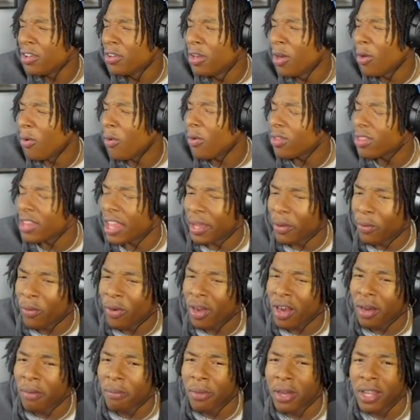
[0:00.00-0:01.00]
know, like where the
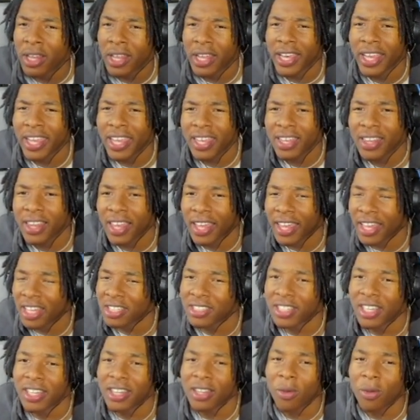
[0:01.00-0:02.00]
bullet hit, like it just
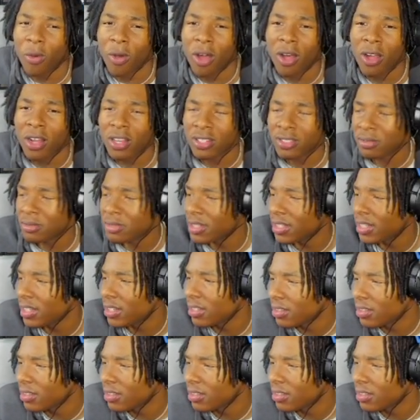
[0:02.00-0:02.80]
hit the wall or some shit?